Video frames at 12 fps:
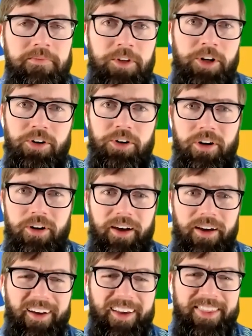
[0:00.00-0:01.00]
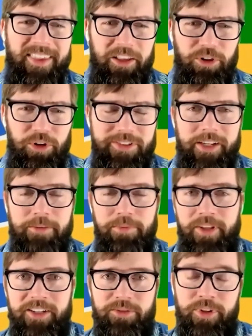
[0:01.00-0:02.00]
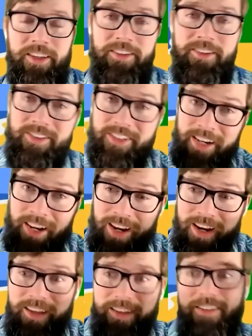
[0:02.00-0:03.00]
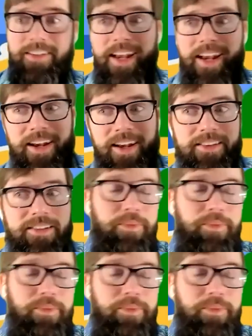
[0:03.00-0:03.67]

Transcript: You know, I think it looks like a place where kids sing and dance,